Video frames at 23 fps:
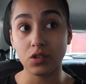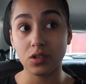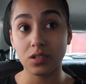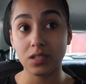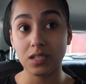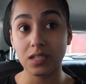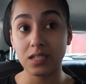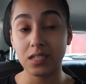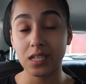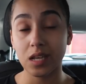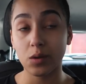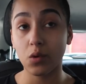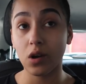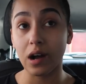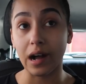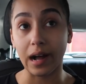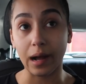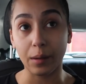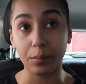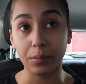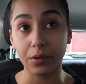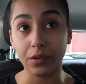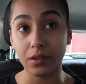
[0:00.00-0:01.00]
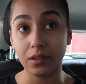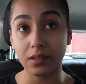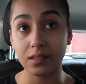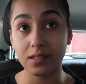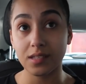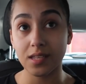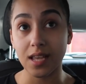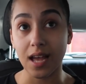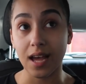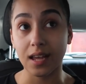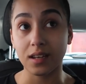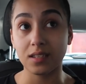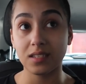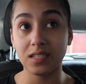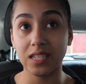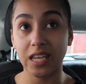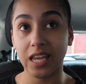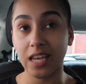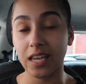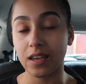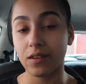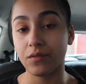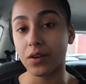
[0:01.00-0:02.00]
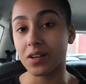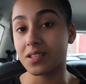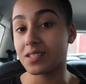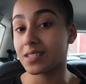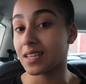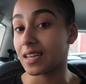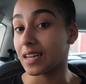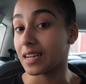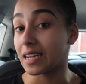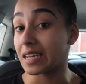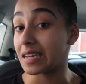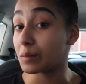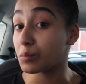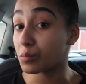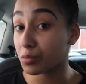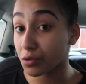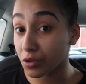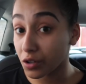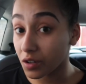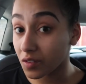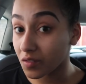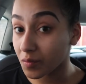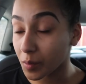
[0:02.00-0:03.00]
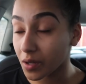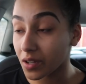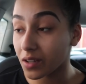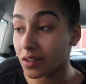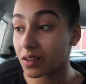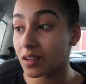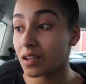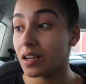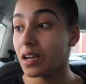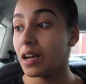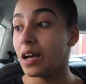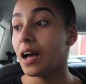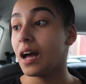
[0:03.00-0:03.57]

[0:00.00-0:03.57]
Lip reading: just to see what happens and see if I see any improvement.